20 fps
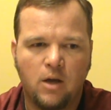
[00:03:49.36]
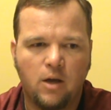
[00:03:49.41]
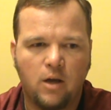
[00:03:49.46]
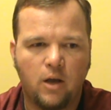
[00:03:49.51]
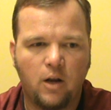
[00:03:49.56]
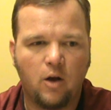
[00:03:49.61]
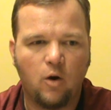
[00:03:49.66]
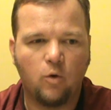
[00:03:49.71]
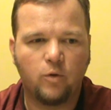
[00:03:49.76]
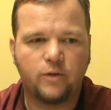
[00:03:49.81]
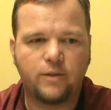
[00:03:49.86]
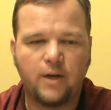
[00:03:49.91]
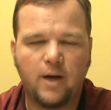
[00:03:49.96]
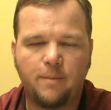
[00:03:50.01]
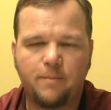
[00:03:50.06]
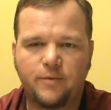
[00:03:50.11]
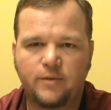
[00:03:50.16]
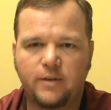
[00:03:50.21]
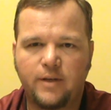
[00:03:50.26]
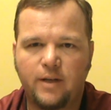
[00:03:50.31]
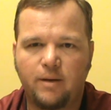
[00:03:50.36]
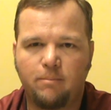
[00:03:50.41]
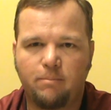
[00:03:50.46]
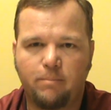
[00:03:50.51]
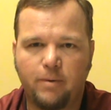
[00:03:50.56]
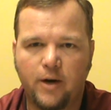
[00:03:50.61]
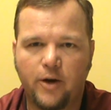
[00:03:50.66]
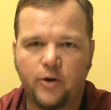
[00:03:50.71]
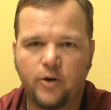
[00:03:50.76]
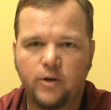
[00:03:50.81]
You know, depth's getting
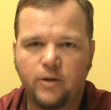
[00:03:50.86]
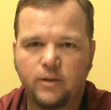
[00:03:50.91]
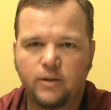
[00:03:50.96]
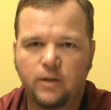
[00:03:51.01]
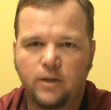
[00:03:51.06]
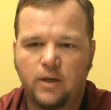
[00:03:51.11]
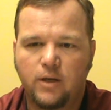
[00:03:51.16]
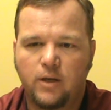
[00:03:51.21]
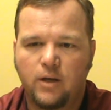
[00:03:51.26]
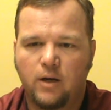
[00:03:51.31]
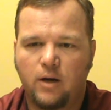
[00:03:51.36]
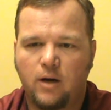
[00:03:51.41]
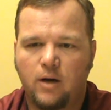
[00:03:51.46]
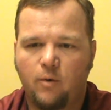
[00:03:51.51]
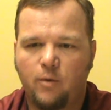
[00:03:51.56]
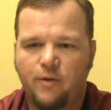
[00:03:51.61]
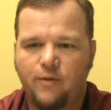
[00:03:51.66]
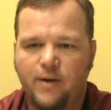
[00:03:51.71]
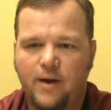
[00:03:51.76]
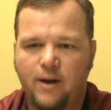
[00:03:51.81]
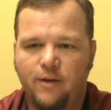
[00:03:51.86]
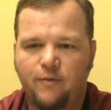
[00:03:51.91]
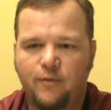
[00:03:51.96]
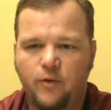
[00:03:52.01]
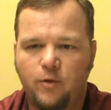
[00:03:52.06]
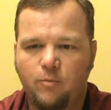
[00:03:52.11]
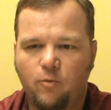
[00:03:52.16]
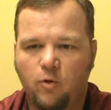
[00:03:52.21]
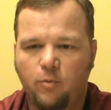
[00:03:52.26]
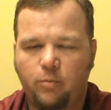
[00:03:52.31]
better. We've had a
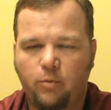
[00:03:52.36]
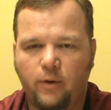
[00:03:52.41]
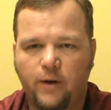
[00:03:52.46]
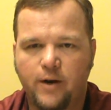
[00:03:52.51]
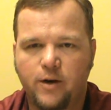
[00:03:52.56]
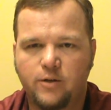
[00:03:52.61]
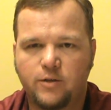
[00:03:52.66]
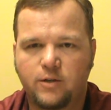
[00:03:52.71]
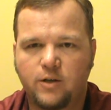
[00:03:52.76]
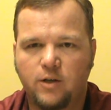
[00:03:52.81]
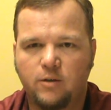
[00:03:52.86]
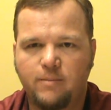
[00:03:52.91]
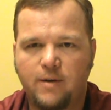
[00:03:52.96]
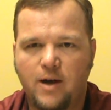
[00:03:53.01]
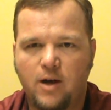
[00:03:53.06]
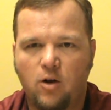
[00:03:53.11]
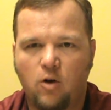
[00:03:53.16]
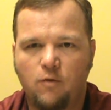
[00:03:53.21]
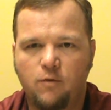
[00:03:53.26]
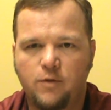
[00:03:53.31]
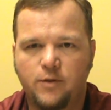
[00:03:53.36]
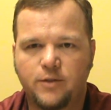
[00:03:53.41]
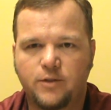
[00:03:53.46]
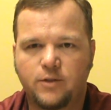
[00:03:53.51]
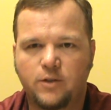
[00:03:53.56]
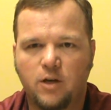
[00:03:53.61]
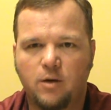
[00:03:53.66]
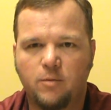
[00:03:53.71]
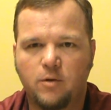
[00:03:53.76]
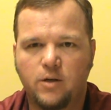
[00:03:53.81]
few more players come out over the
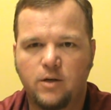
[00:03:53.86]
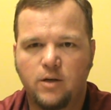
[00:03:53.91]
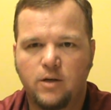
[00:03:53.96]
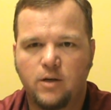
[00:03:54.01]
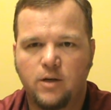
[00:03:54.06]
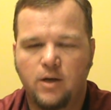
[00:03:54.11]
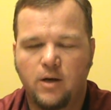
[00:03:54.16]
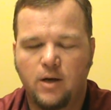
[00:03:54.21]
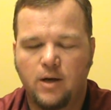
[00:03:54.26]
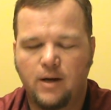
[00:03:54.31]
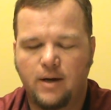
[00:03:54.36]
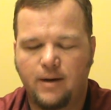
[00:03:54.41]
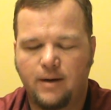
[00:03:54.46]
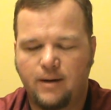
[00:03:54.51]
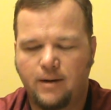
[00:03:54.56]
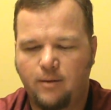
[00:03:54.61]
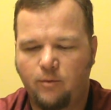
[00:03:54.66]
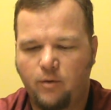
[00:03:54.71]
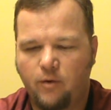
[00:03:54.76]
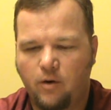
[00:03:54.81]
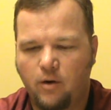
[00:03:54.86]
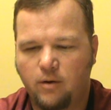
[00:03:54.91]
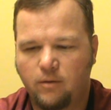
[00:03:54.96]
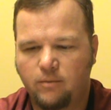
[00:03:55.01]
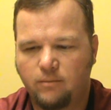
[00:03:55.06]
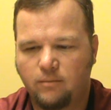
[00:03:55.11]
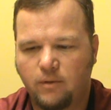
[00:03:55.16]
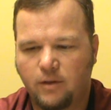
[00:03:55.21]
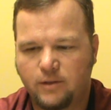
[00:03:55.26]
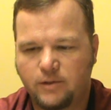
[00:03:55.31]
summer. I
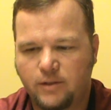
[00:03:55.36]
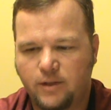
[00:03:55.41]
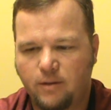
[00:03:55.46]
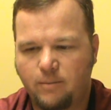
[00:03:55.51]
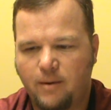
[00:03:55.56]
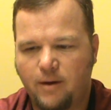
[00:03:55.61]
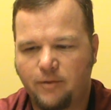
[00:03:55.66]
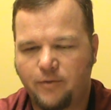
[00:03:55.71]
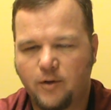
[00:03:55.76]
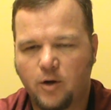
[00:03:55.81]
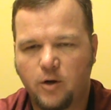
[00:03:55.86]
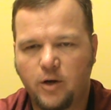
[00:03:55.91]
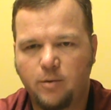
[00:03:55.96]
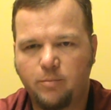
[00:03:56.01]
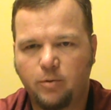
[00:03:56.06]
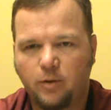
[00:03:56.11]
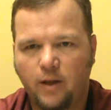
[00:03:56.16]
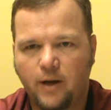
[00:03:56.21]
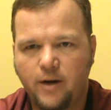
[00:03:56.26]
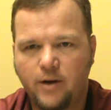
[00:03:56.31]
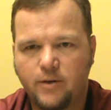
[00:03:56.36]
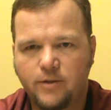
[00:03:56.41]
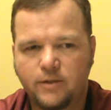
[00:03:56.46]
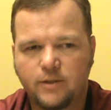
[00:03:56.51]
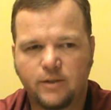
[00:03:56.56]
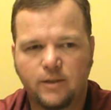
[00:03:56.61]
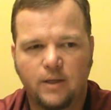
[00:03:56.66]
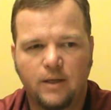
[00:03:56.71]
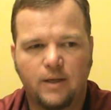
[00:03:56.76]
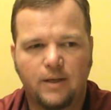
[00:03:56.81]
said about 30
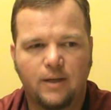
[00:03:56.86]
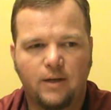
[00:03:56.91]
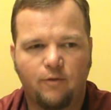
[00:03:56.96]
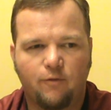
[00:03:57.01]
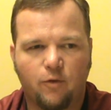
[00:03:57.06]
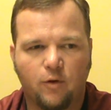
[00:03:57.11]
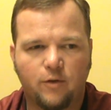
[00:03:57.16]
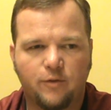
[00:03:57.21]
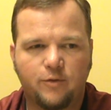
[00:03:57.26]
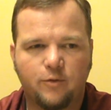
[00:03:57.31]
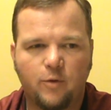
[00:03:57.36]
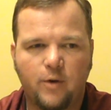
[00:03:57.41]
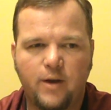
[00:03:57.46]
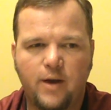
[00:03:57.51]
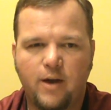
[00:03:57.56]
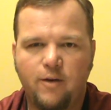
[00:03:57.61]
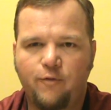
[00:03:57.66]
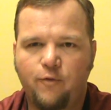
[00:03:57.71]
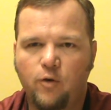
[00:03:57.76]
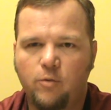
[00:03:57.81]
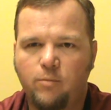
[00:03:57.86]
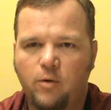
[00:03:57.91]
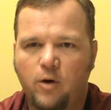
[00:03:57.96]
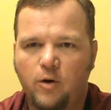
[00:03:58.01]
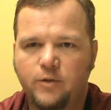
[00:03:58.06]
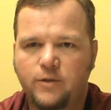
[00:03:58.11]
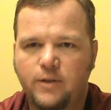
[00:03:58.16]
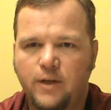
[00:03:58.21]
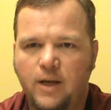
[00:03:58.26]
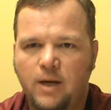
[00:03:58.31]
players. For a 3A
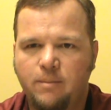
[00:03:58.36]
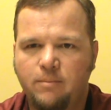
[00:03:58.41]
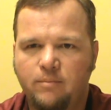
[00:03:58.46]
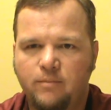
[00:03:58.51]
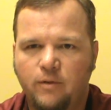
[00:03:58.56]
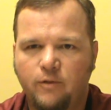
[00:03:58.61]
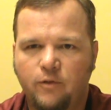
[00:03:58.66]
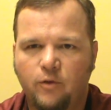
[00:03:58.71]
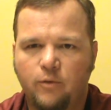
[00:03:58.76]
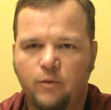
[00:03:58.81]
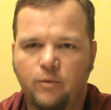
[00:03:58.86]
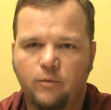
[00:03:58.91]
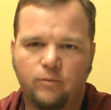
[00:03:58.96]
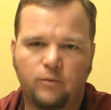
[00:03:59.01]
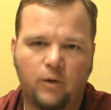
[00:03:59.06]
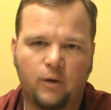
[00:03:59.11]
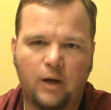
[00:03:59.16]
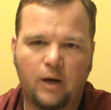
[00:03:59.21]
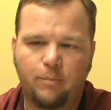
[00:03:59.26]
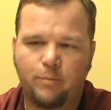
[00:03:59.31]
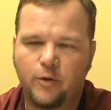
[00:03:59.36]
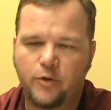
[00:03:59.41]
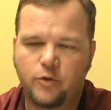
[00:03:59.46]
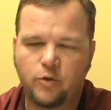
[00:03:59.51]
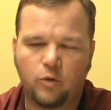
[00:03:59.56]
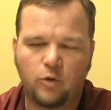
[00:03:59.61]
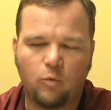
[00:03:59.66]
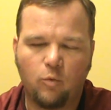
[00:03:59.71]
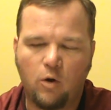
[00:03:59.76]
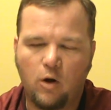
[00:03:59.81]
football team, you know, we got a
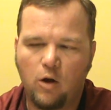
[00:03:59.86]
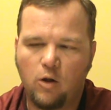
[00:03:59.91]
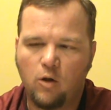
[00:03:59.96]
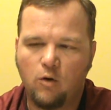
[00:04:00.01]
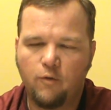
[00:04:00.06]
picture on the wall